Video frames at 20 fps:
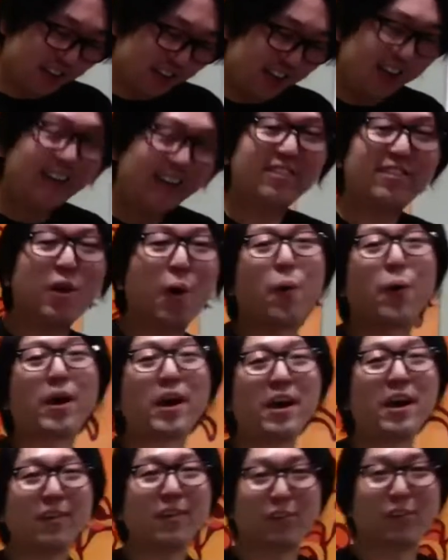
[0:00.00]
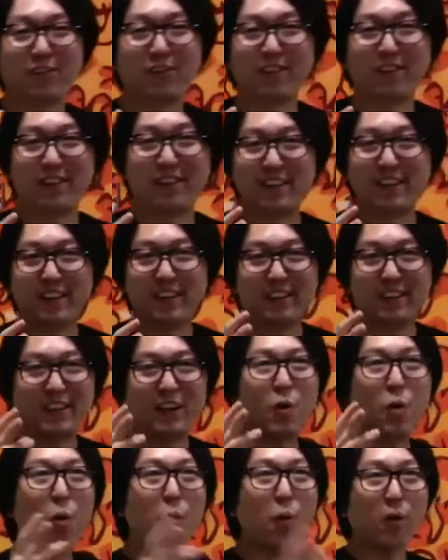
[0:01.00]
so if the
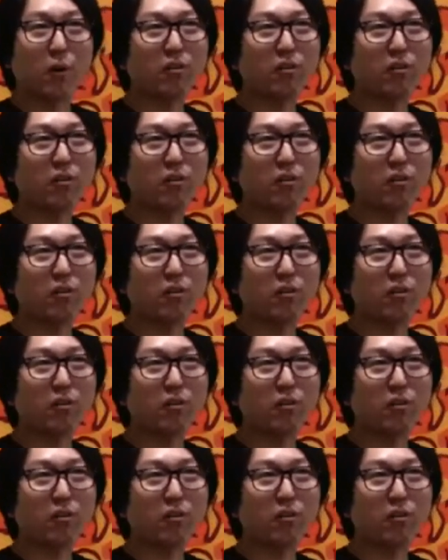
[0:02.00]
core